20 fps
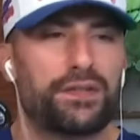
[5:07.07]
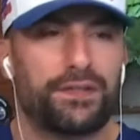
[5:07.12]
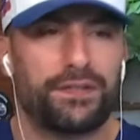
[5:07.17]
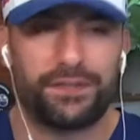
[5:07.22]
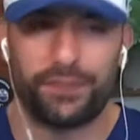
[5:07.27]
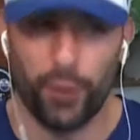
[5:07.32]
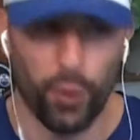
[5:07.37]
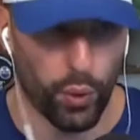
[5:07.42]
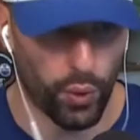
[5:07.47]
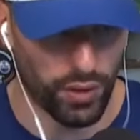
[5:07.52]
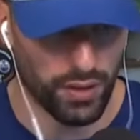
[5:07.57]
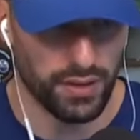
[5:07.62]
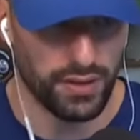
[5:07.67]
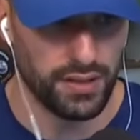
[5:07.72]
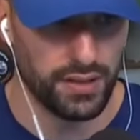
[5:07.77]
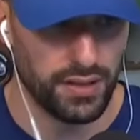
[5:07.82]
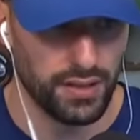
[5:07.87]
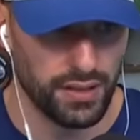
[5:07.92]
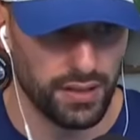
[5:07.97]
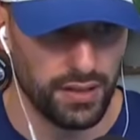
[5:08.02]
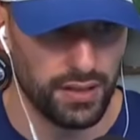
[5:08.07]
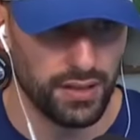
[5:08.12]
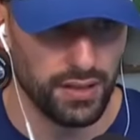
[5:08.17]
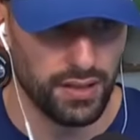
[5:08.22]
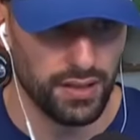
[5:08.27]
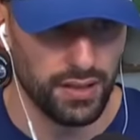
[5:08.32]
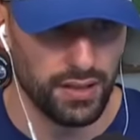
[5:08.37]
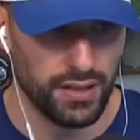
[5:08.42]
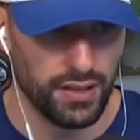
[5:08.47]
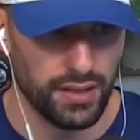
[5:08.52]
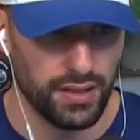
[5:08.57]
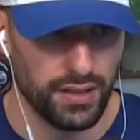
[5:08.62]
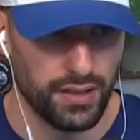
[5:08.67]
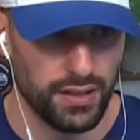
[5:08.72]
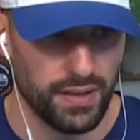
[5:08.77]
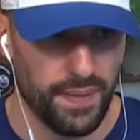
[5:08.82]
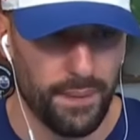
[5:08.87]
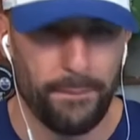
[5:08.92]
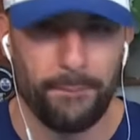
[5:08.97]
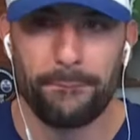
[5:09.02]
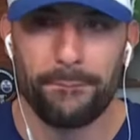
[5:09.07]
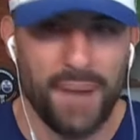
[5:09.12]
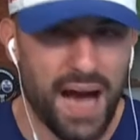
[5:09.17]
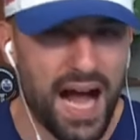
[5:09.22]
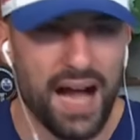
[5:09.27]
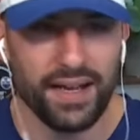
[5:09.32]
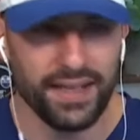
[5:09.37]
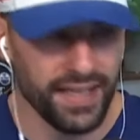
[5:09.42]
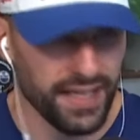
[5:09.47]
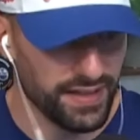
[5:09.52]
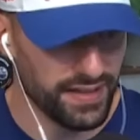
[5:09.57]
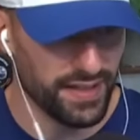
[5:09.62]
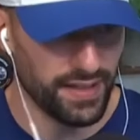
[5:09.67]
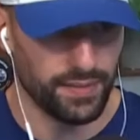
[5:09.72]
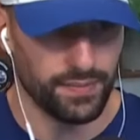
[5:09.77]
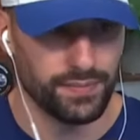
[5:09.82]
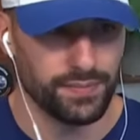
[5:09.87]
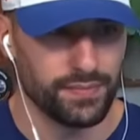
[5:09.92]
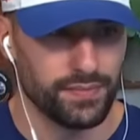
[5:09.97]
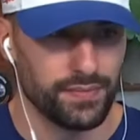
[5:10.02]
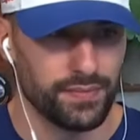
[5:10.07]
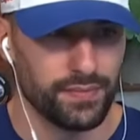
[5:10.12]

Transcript: fool, mocking them,